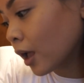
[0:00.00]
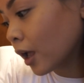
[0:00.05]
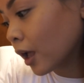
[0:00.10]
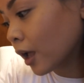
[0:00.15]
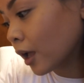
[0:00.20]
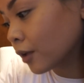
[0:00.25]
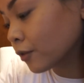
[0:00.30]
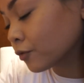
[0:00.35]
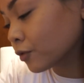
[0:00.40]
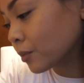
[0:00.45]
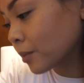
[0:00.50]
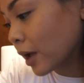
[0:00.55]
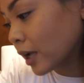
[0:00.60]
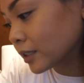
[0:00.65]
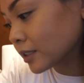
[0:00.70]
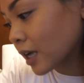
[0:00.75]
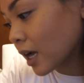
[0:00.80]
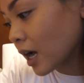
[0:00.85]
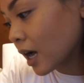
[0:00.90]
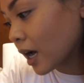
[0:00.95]
and
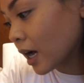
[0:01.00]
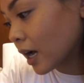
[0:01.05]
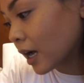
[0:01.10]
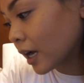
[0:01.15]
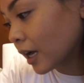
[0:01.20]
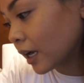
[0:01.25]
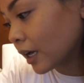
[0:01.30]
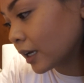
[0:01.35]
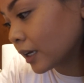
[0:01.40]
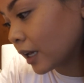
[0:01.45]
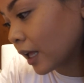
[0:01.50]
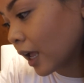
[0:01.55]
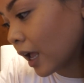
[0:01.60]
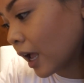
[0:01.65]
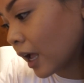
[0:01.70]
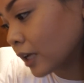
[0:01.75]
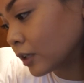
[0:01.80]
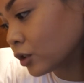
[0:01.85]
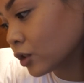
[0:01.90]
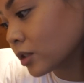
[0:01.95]
formaldehyde,
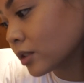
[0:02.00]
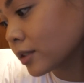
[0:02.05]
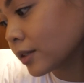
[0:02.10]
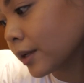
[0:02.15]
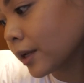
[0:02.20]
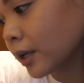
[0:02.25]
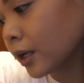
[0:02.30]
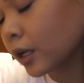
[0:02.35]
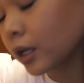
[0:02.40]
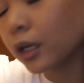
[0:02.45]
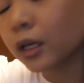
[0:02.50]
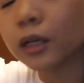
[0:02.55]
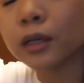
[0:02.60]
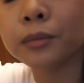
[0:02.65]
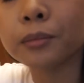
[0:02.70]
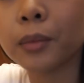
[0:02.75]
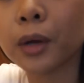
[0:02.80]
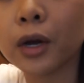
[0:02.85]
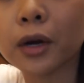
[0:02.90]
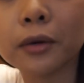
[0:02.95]
and just like
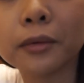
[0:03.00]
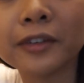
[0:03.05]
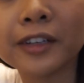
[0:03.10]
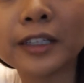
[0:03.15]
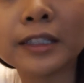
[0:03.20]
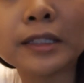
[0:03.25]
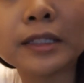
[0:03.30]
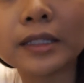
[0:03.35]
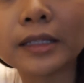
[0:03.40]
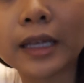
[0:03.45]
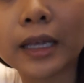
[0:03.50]
parabens.